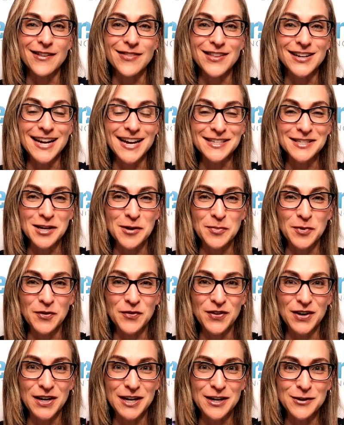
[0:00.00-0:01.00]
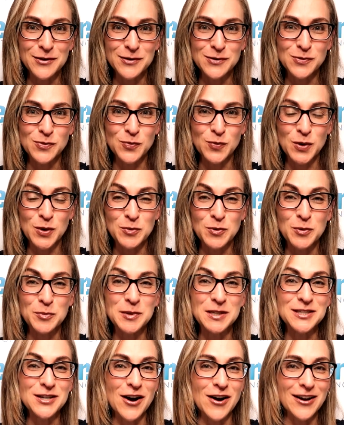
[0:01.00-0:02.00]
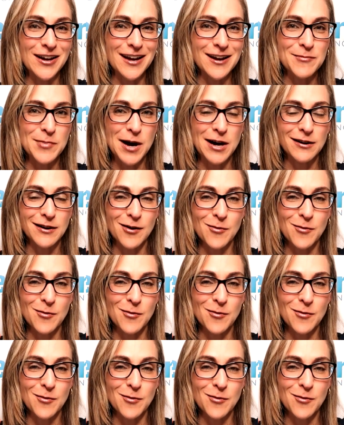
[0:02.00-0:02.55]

The next couple of videos, we will be talking about